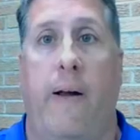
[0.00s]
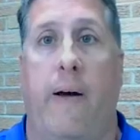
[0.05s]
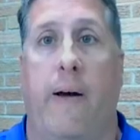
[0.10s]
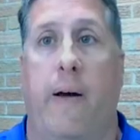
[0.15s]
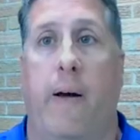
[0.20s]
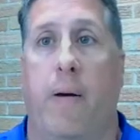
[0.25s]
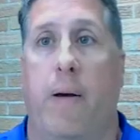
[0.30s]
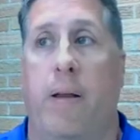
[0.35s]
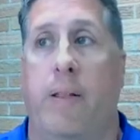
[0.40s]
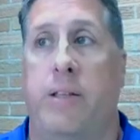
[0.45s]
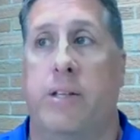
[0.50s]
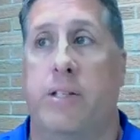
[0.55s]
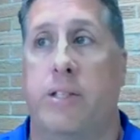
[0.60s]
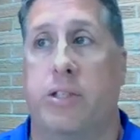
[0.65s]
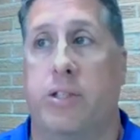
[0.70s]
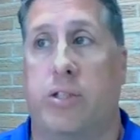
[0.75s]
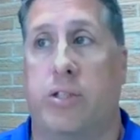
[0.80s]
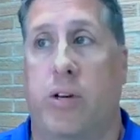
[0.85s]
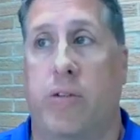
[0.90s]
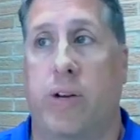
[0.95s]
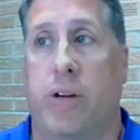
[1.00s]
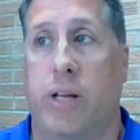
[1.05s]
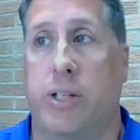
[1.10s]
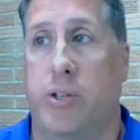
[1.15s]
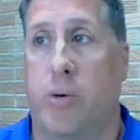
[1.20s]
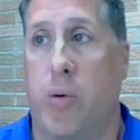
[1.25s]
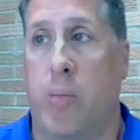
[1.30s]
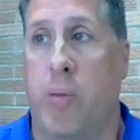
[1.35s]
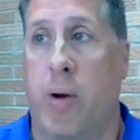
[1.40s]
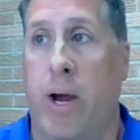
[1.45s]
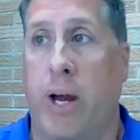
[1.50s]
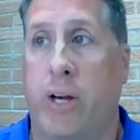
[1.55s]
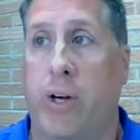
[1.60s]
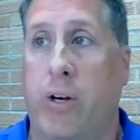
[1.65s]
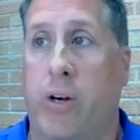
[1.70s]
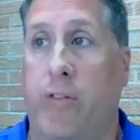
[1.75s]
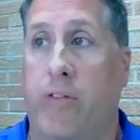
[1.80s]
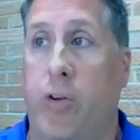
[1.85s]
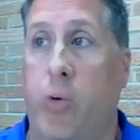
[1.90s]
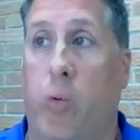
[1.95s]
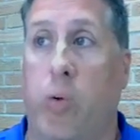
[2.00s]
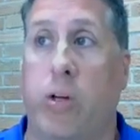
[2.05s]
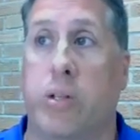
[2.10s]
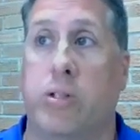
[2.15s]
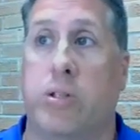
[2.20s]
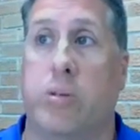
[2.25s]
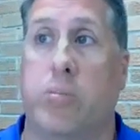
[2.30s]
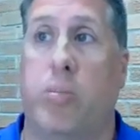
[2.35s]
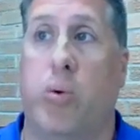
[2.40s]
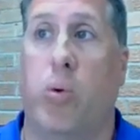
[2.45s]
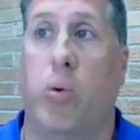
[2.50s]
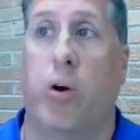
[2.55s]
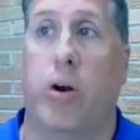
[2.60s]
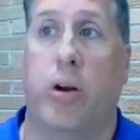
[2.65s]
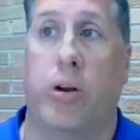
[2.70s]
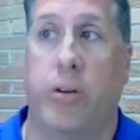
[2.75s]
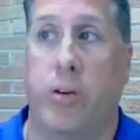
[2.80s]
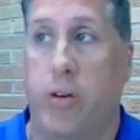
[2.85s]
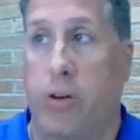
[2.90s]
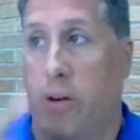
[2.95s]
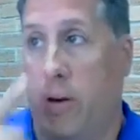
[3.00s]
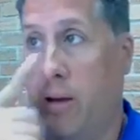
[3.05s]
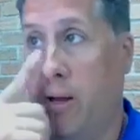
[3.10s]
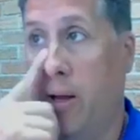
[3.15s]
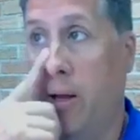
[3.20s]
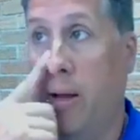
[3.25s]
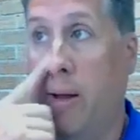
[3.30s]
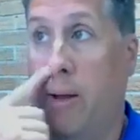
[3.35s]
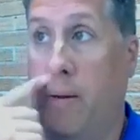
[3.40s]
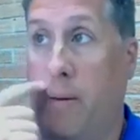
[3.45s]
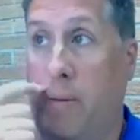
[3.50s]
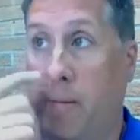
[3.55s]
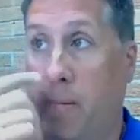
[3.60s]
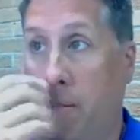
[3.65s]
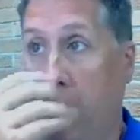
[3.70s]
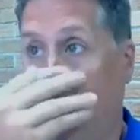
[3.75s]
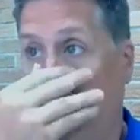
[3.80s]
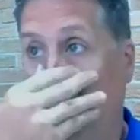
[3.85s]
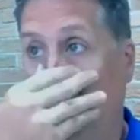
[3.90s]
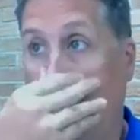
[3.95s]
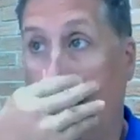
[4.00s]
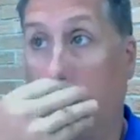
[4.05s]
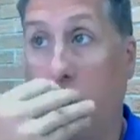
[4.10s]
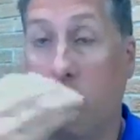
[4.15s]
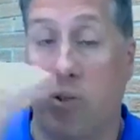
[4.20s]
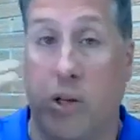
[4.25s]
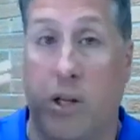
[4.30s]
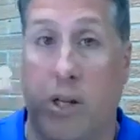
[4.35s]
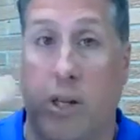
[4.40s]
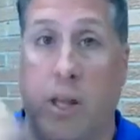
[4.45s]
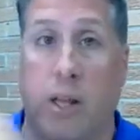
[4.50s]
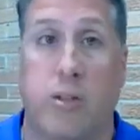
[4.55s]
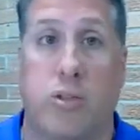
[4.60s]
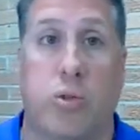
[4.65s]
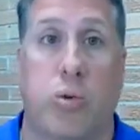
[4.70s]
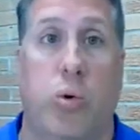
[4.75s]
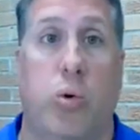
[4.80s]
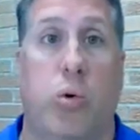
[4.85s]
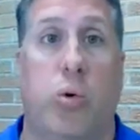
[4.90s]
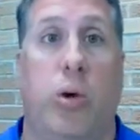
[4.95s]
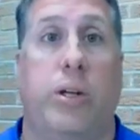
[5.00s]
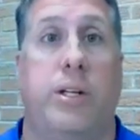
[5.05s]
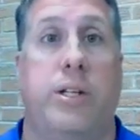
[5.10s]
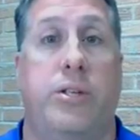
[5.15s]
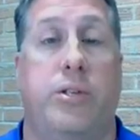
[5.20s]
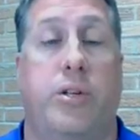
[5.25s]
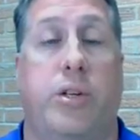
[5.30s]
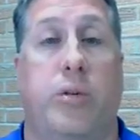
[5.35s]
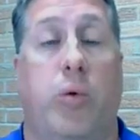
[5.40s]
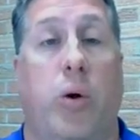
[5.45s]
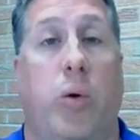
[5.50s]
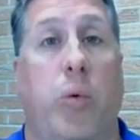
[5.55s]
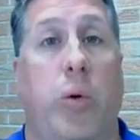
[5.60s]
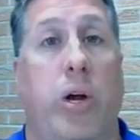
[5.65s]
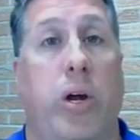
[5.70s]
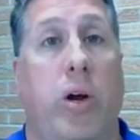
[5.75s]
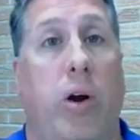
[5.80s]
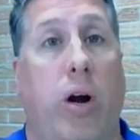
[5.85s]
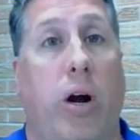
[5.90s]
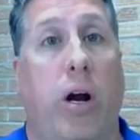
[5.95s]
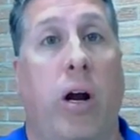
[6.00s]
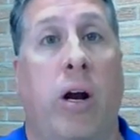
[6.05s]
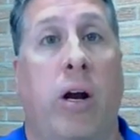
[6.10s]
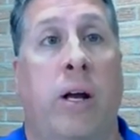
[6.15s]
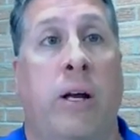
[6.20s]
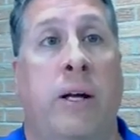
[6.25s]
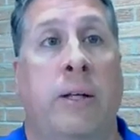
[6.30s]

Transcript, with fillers: uh, and this is serving as a reminder. If you want to support um, mostly the school district where we are.